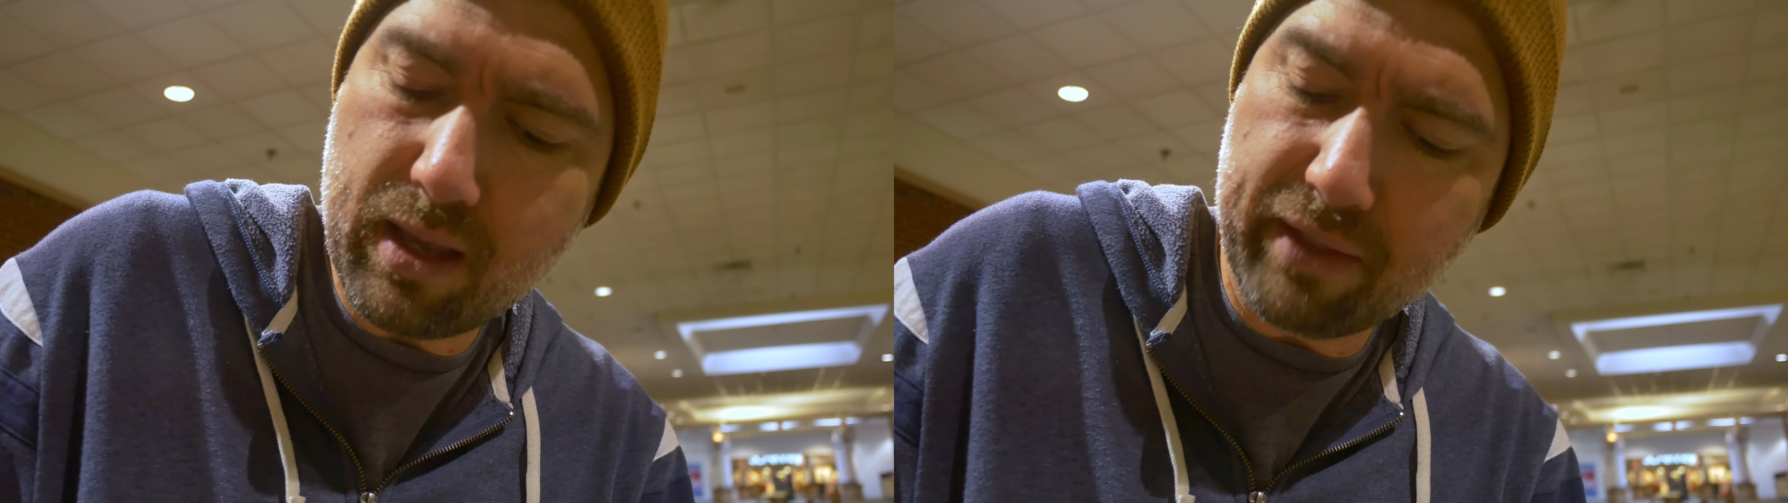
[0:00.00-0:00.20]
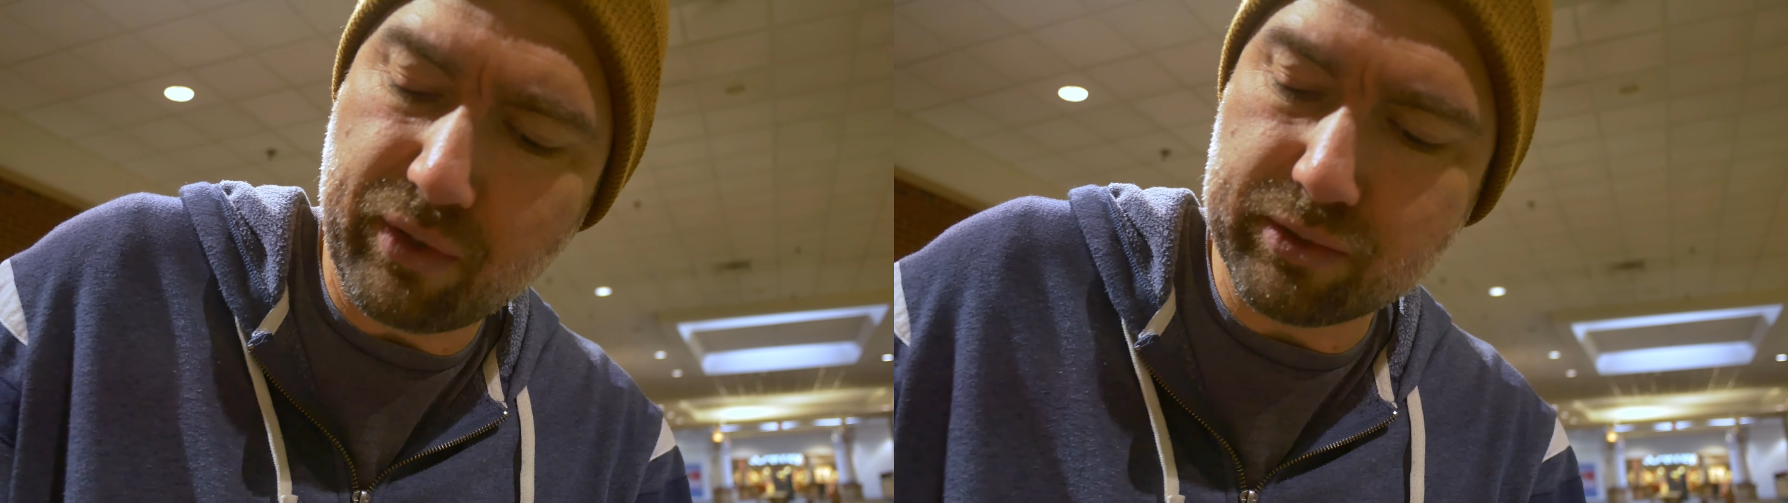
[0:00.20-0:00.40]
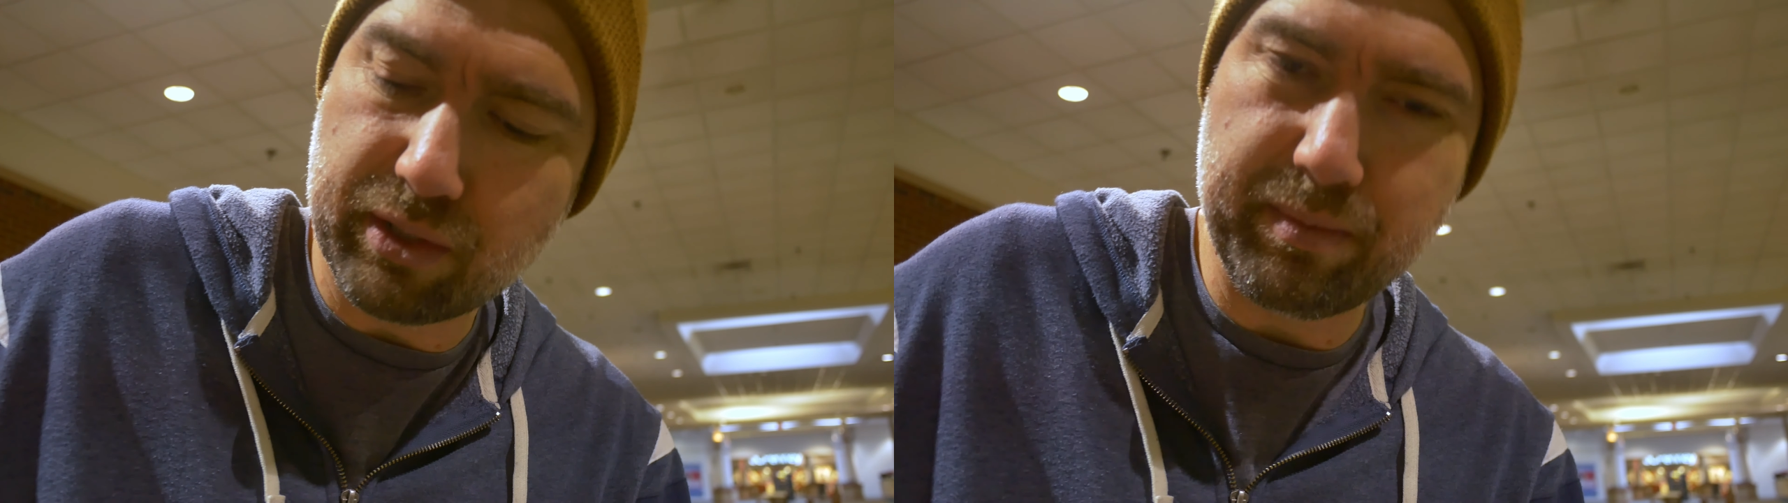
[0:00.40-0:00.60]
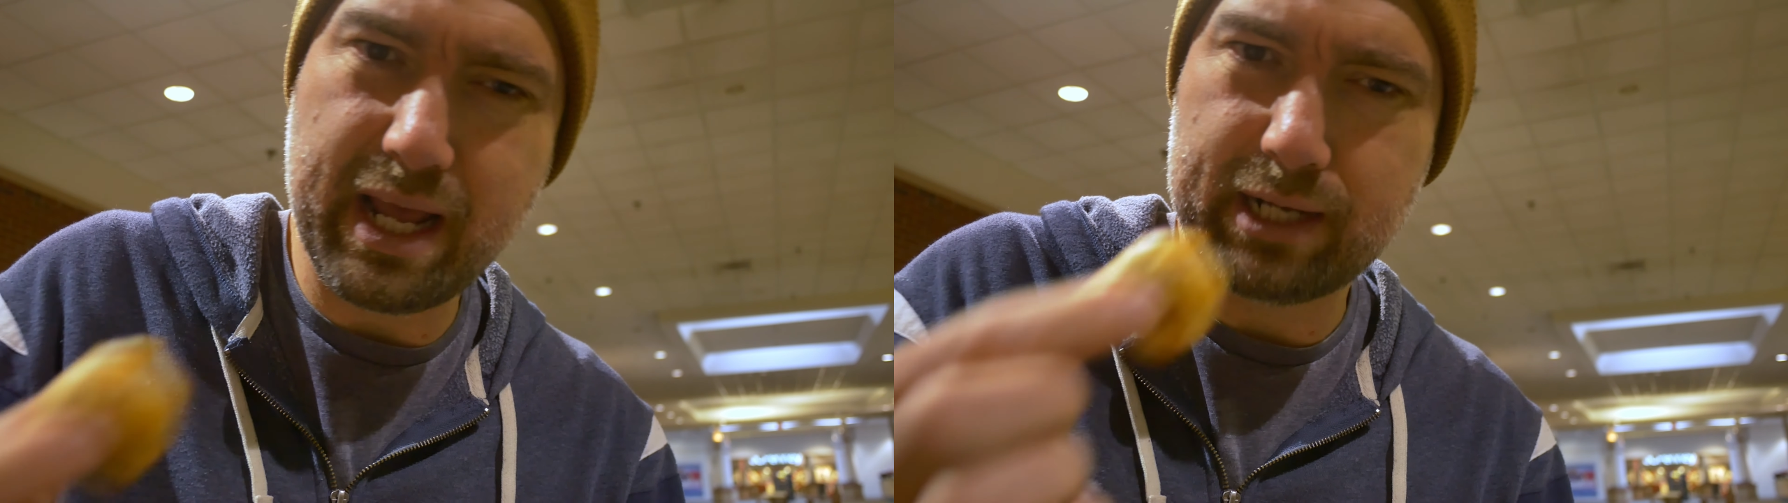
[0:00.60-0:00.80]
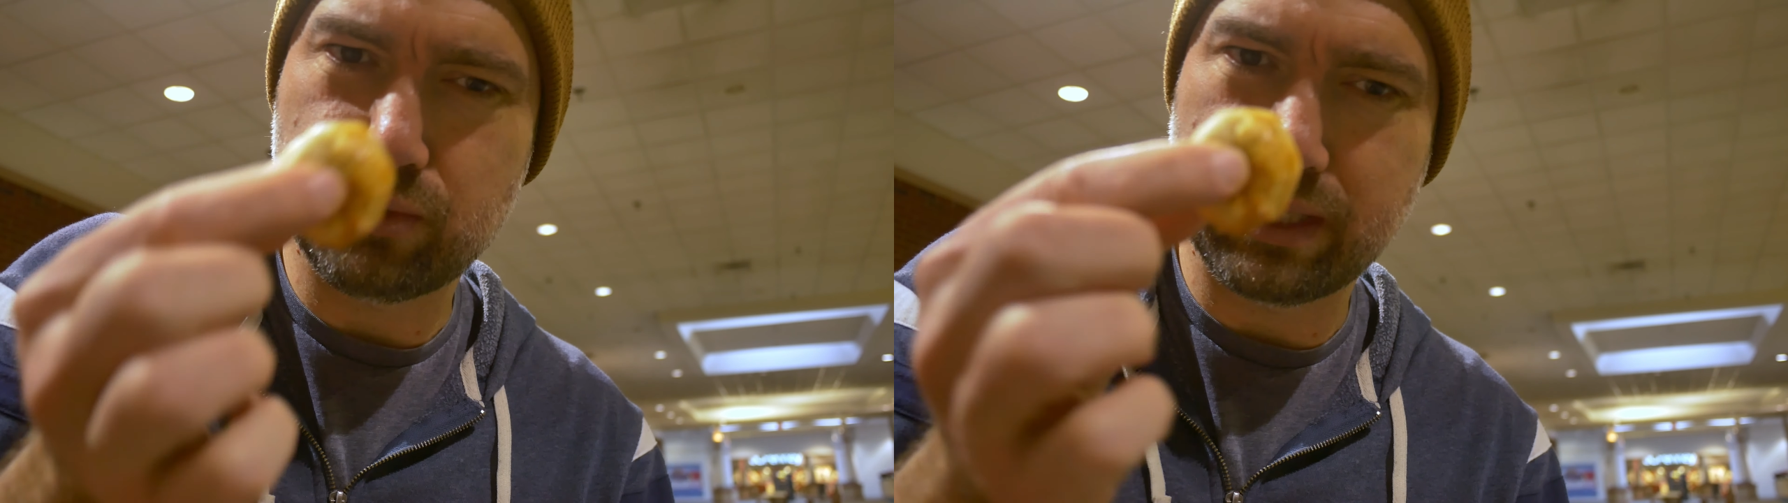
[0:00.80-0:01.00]
I thought it was going to be
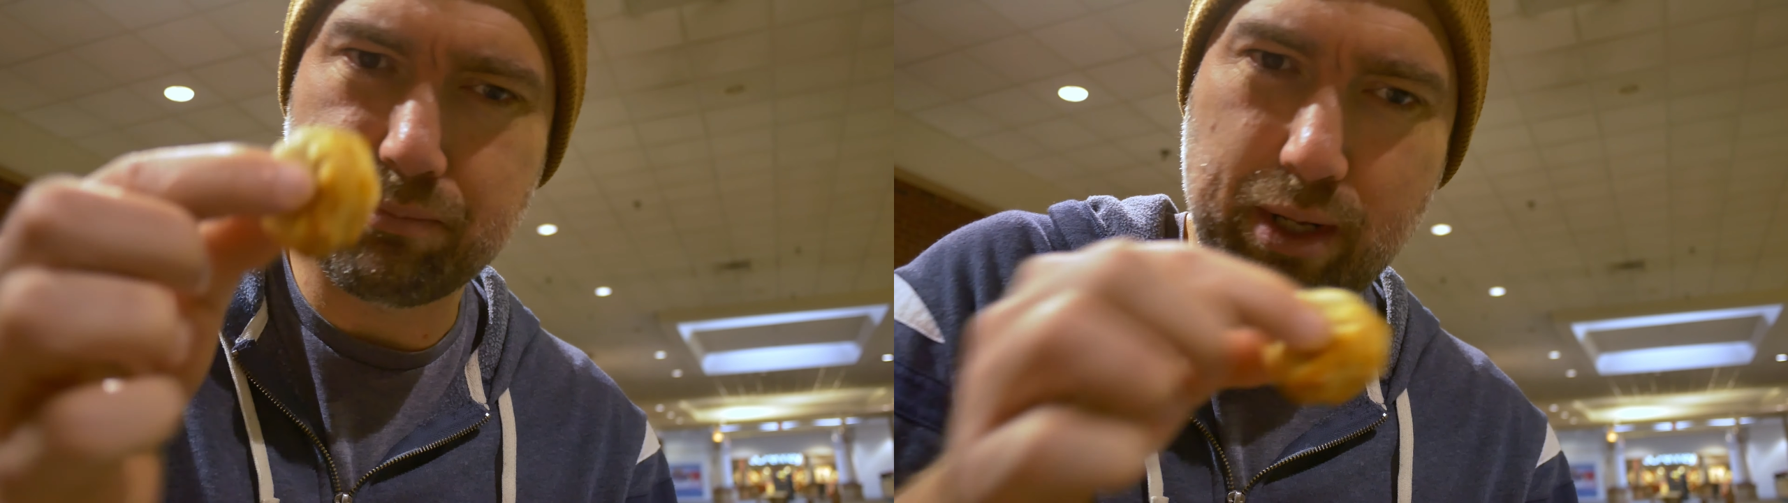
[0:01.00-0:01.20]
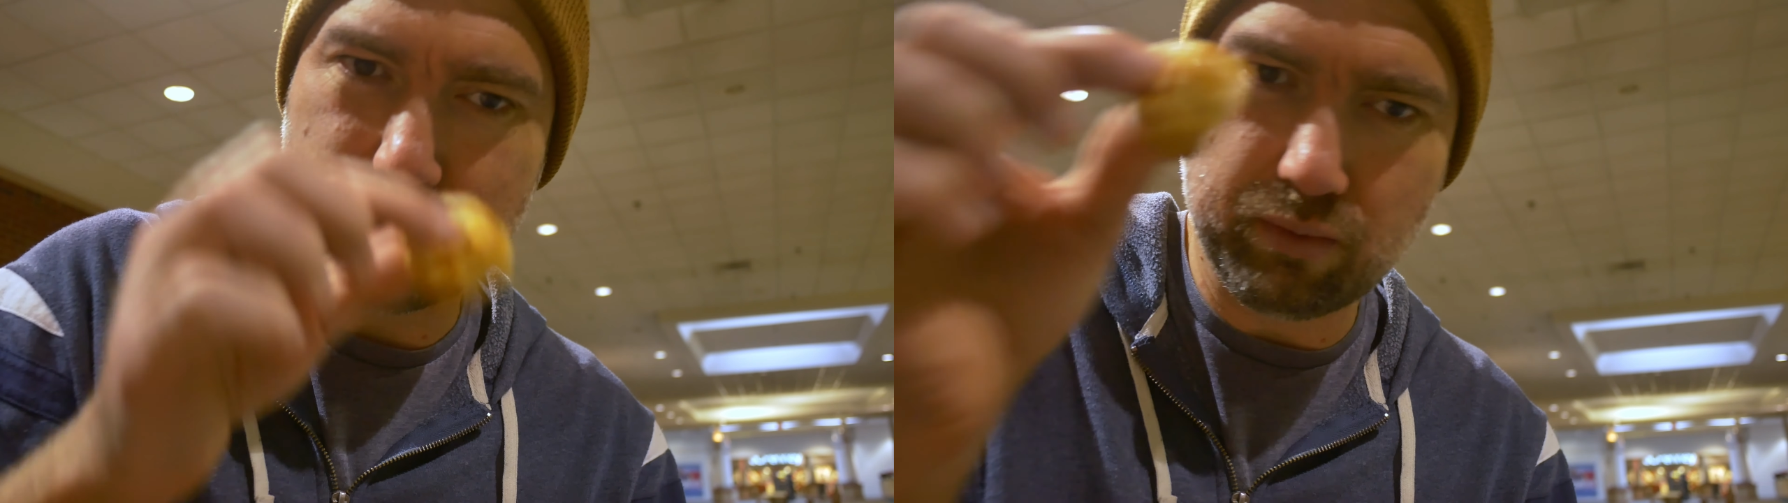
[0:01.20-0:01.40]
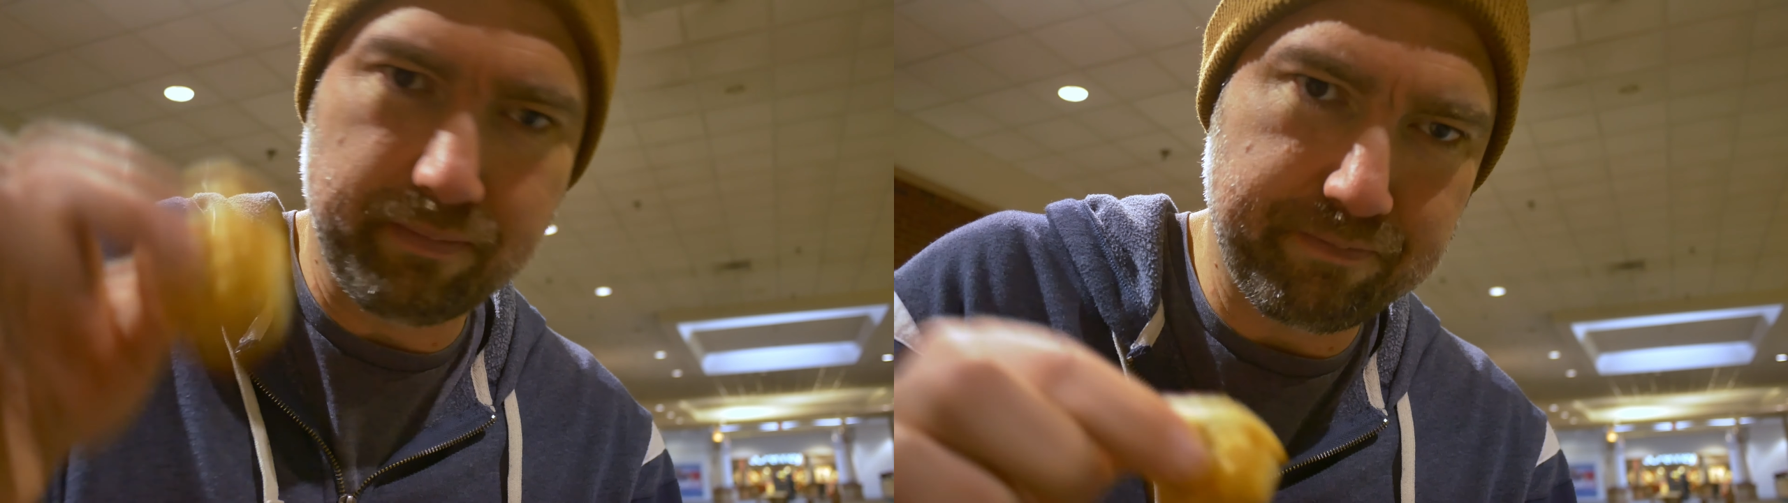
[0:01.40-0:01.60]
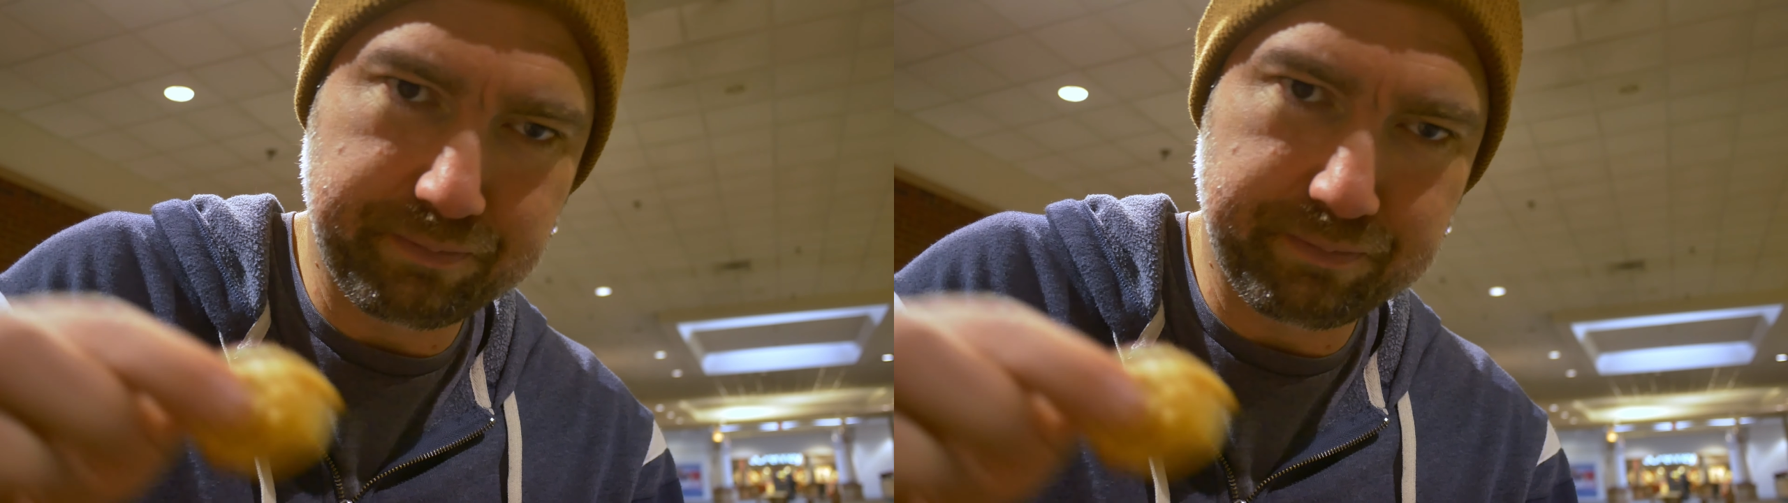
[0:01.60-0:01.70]
an actual like pretzel,